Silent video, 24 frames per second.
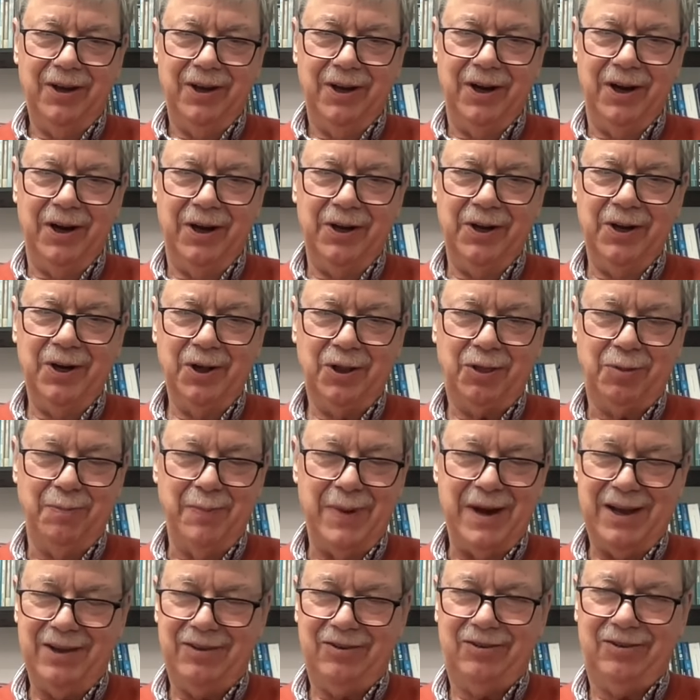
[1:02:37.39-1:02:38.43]
an Earth
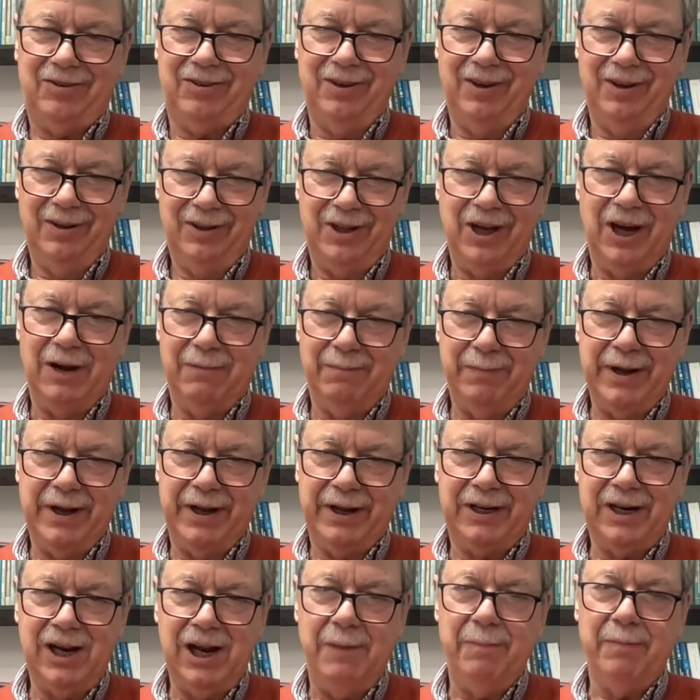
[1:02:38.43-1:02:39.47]
mass dark matter
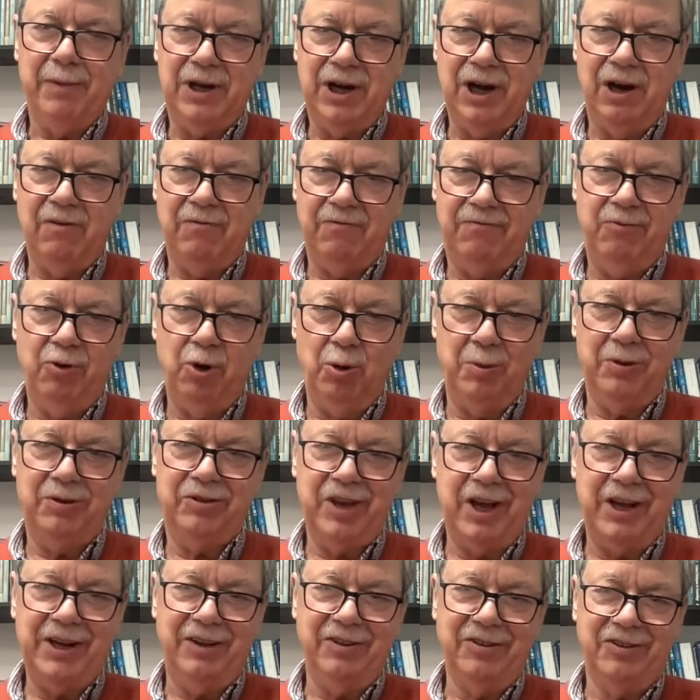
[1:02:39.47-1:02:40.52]
clump can't form a
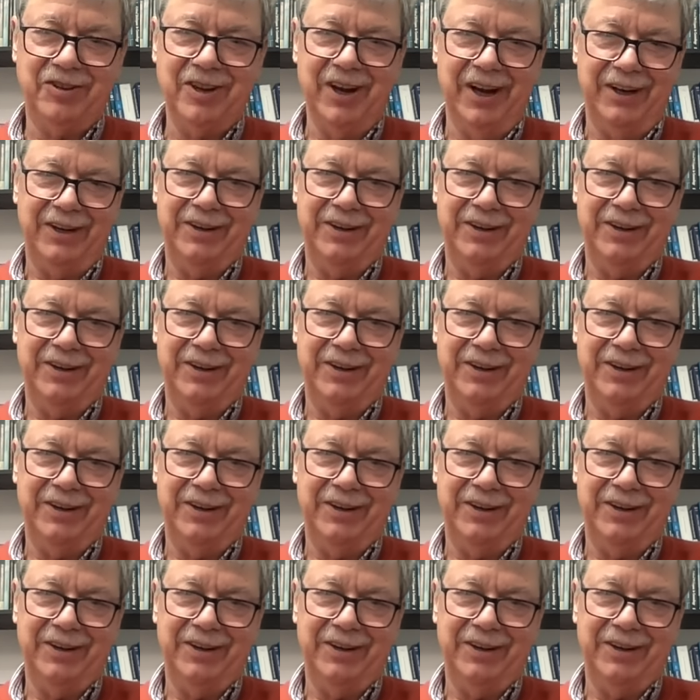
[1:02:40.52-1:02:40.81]
sun inside